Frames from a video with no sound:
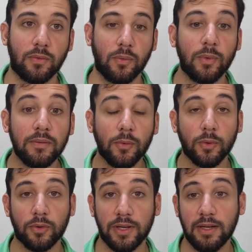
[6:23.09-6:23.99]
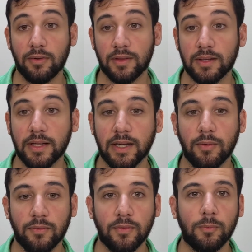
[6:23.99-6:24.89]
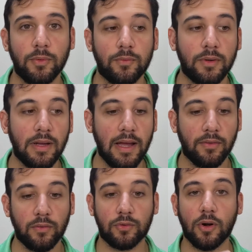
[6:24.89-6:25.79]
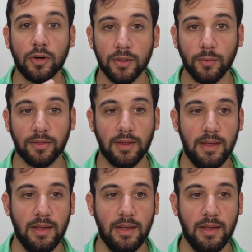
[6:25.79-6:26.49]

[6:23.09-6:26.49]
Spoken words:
So we've ordered here in the clinic, we've started with